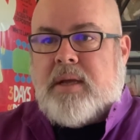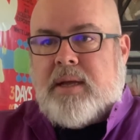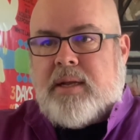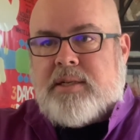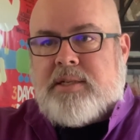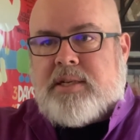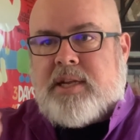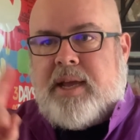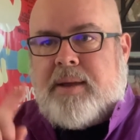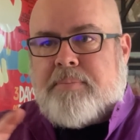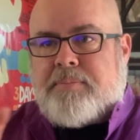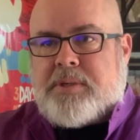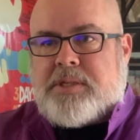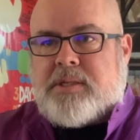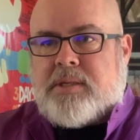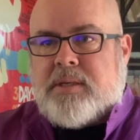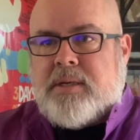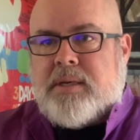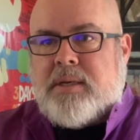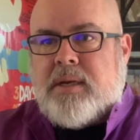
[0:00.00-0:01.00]

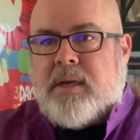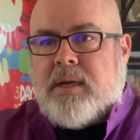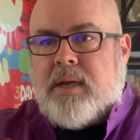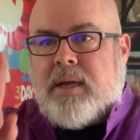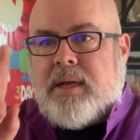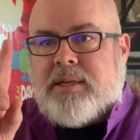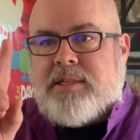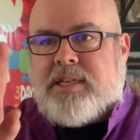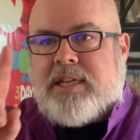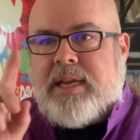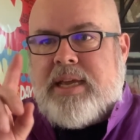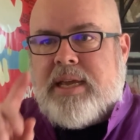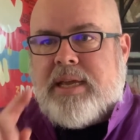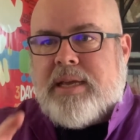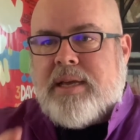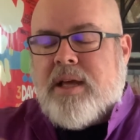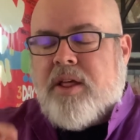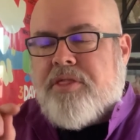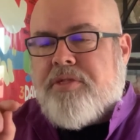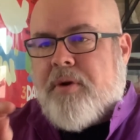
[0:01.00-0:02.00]
TIPS, T,
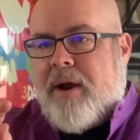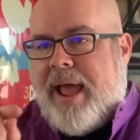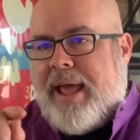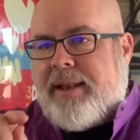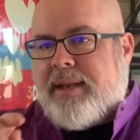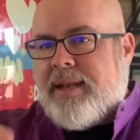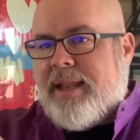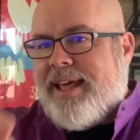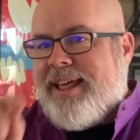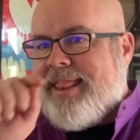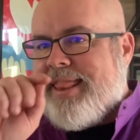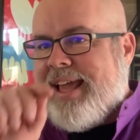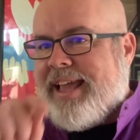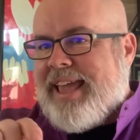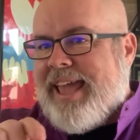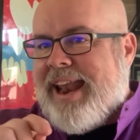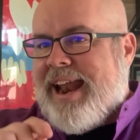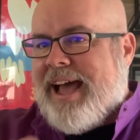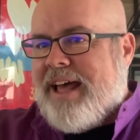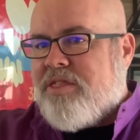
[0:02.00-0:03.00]
threaten. They
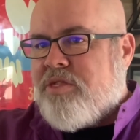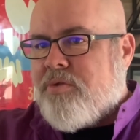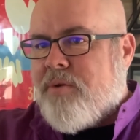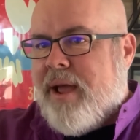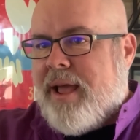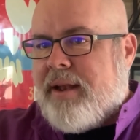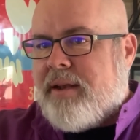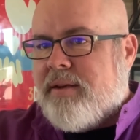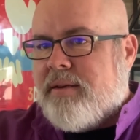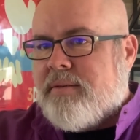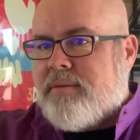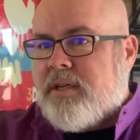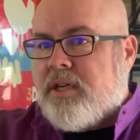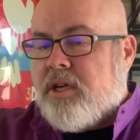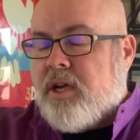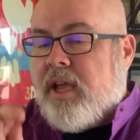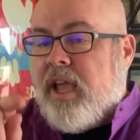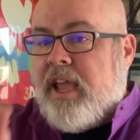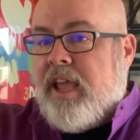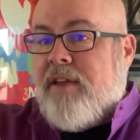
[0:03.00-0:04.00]
cannot threaten.
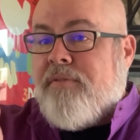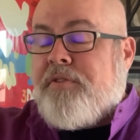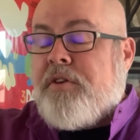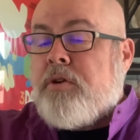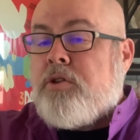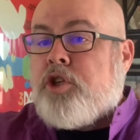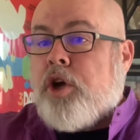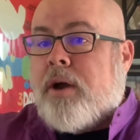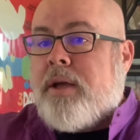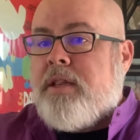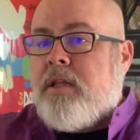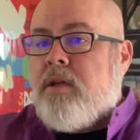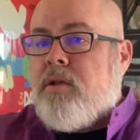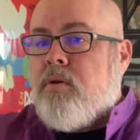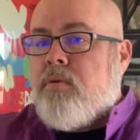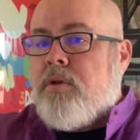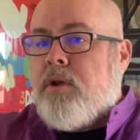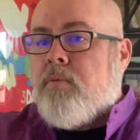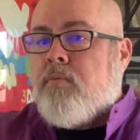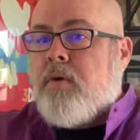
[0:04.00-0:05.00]
If you join the
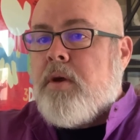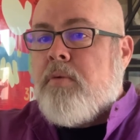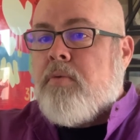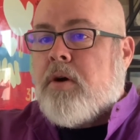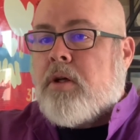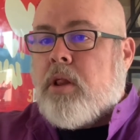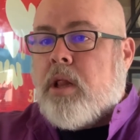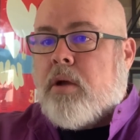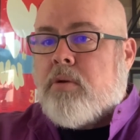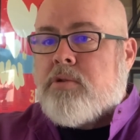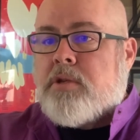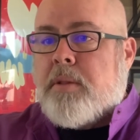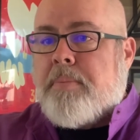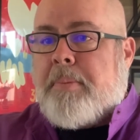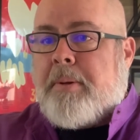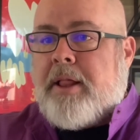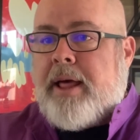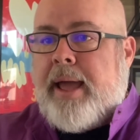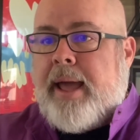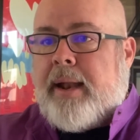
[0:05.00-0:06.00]
union, we will close the
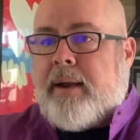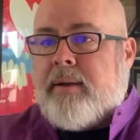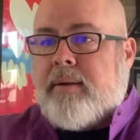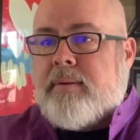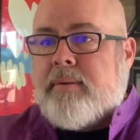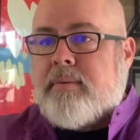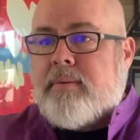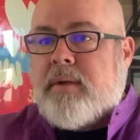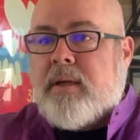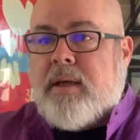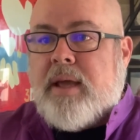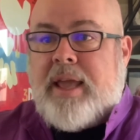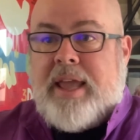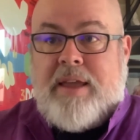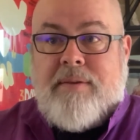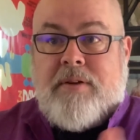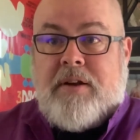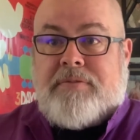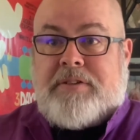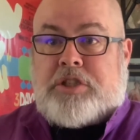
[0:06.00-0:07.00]
plant.
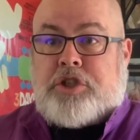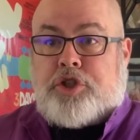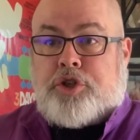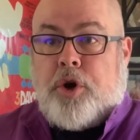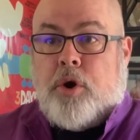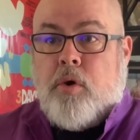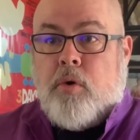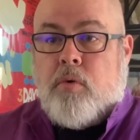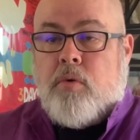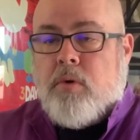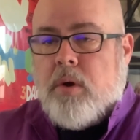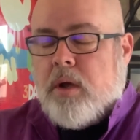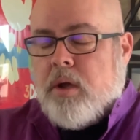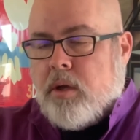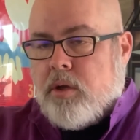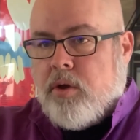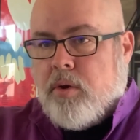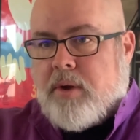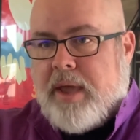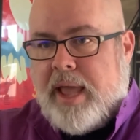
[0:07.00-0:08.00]
Even if it's true,
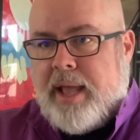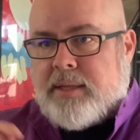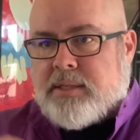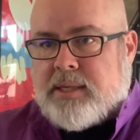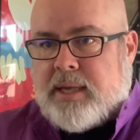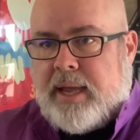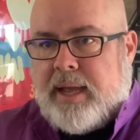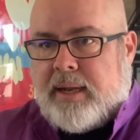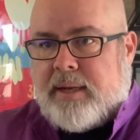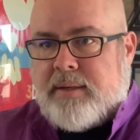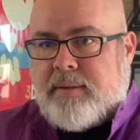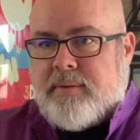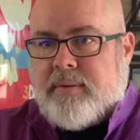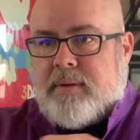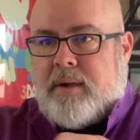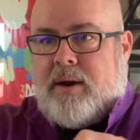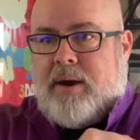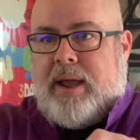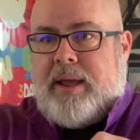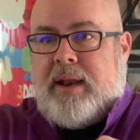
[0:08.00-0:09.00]
you can't say it,
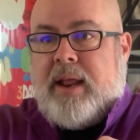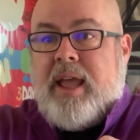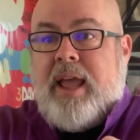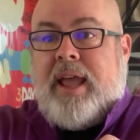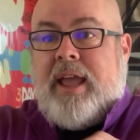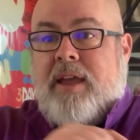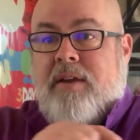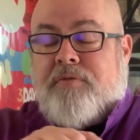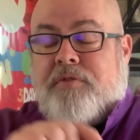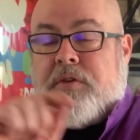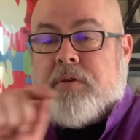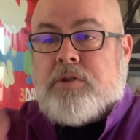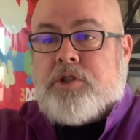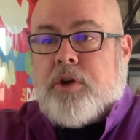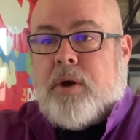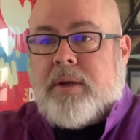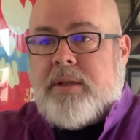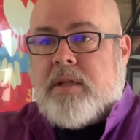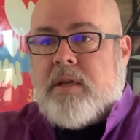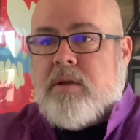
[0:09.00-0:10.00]
all right? If you
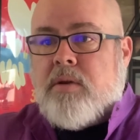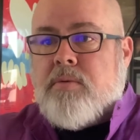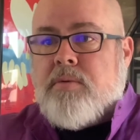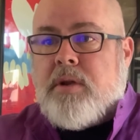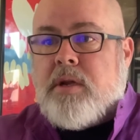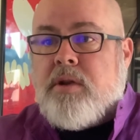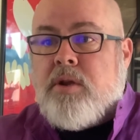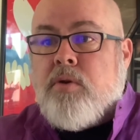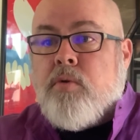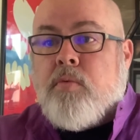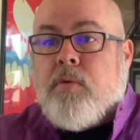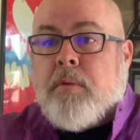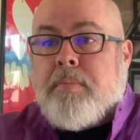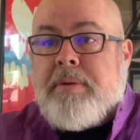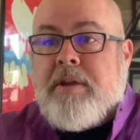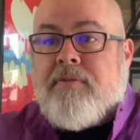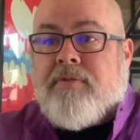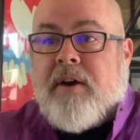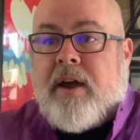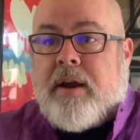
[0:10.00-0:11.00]
join the union, you will
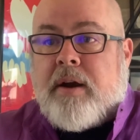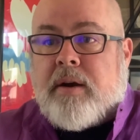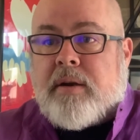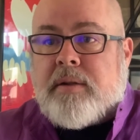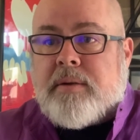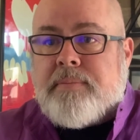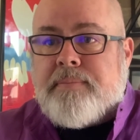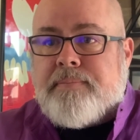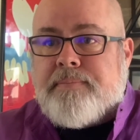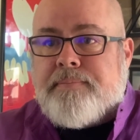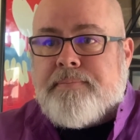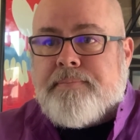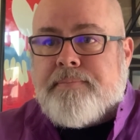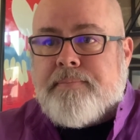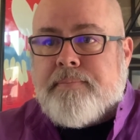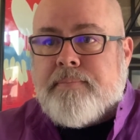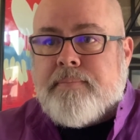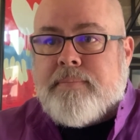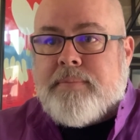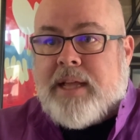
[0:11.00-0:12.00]
be fired.
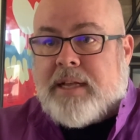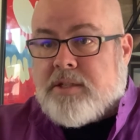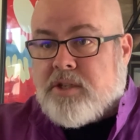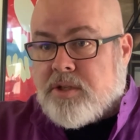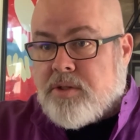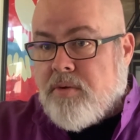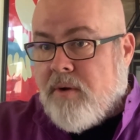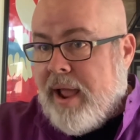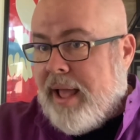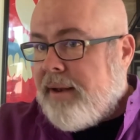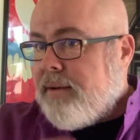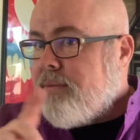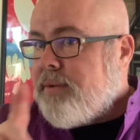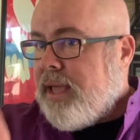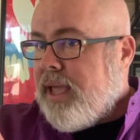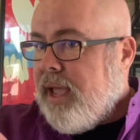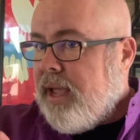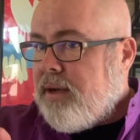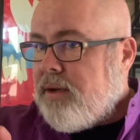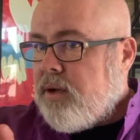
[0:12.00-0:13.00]
That's a threat.
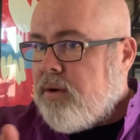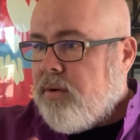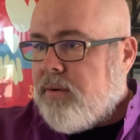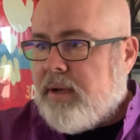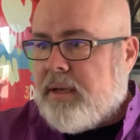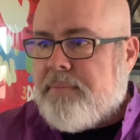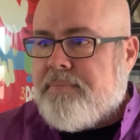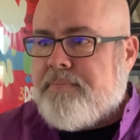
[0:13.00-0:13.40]
Can't do it.